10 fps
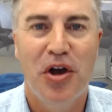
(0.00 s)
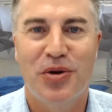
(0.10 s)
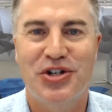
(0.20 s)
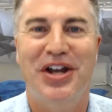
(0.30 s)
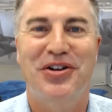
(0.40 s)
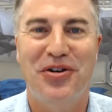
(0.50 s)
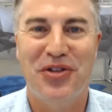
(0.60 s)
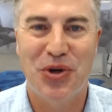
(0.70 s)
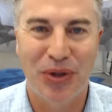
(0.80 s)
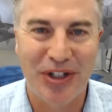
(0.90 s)
which I call
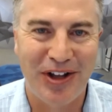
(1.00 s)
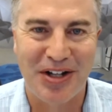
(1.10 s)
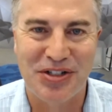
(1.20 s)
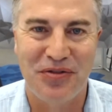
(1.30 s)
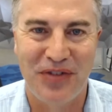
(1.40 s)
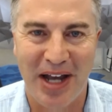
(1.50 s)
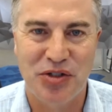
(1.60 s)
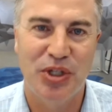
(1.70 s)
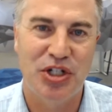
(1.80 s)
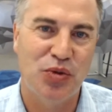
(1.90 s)
the Goldilocks effect,
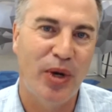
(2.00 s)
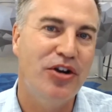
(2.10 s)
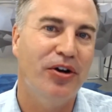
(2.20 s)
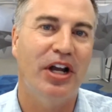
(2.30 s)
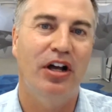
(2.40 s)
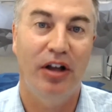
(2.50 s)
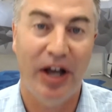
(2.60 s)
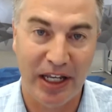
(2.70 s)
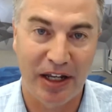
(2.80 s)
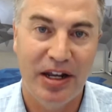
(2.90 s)
which is when you're a
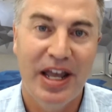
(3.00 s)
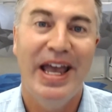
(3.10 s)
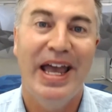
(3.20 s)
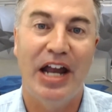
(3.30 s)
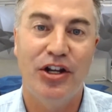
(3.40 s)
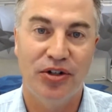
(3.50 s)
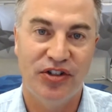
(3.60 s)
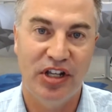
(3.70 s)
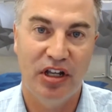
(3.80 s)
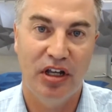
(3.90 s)
client and you're
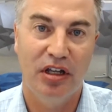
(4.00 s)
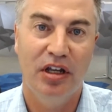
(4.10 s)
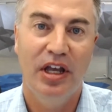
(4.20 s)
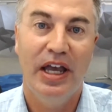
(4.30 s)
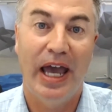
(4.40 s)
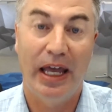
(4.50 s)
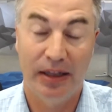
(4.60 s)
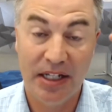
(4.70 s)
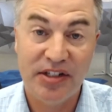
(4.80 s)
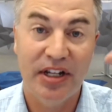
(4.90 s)
seeing and
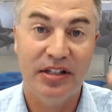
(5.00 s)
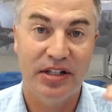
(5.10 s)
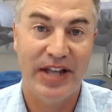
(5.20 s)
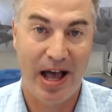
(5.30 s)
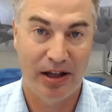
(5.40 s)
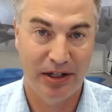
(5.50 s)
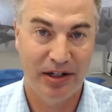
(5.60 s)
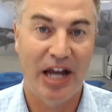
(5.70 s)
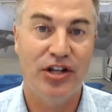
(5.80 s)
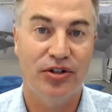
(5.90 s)
listening to
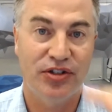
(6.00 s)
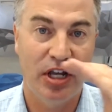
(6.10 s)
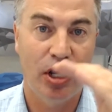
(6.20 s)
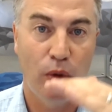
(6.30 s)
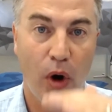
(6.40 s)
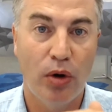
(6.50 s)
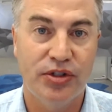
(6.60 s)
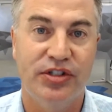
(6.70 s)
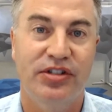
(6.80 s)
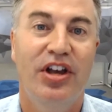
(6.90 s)
talent and you're seeing
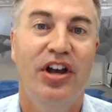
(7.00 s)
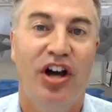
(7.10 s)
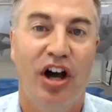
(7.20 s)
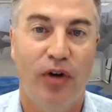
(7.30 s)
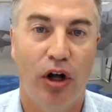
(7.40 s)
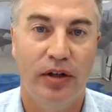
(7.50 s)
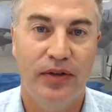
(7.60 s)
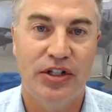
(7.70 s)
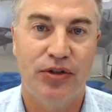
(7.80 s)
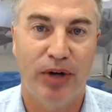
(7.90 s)
quotes of all of
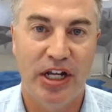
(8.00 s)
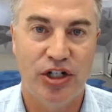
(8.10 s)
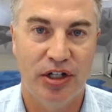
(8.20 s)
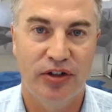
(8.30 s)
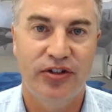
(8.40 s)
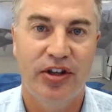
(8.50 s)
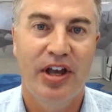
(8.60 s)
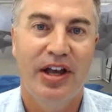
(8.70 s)
these ranges,